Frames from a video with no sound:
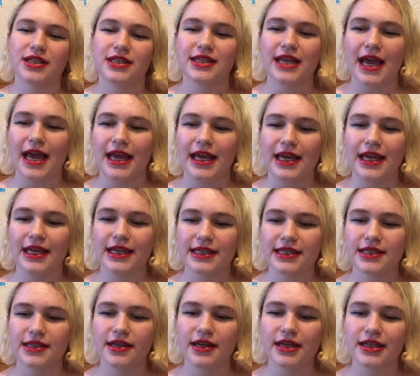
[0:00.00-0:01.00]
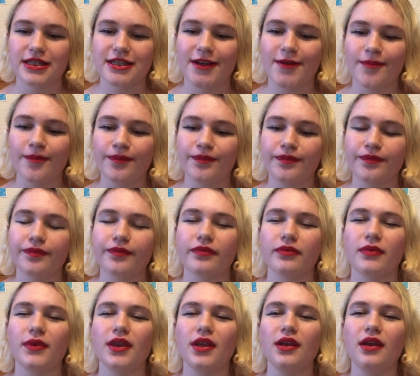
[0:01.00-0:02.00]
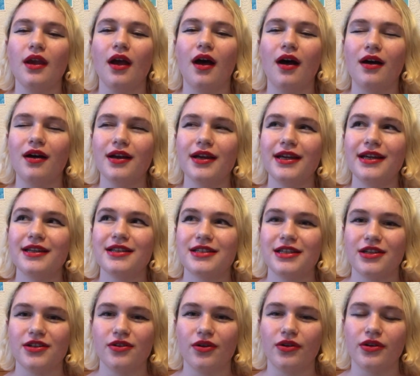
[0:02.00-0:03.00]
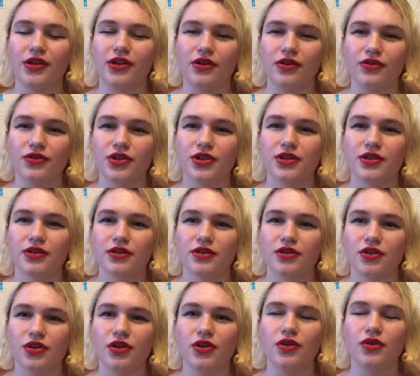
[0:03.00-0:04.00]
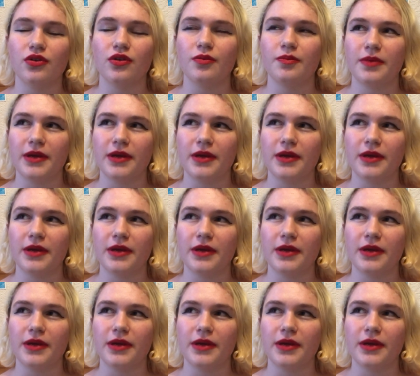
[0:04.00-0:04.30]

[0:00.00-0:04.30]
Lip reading: say is that I did not used to